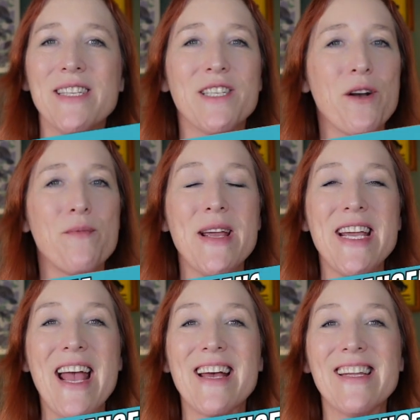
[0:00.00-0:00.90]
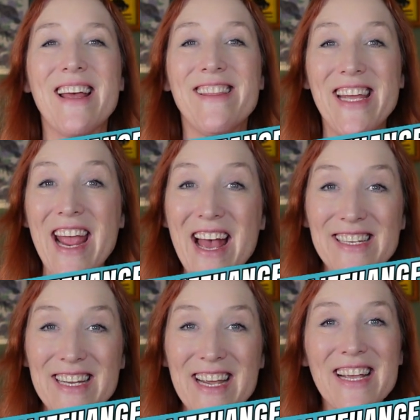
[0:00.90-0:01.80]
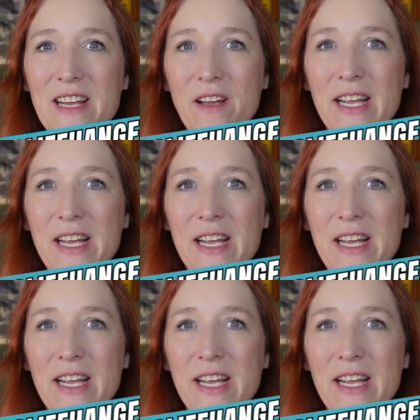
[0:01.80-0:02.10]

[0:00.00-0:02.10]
so we get the ending.